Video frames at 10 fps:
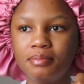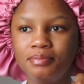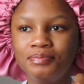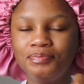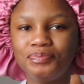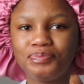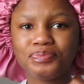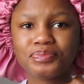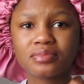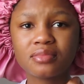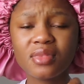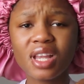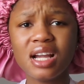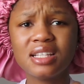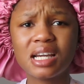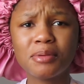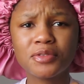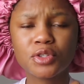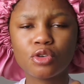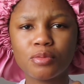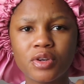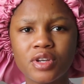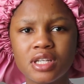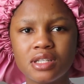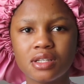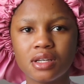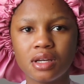a tub of strawberries,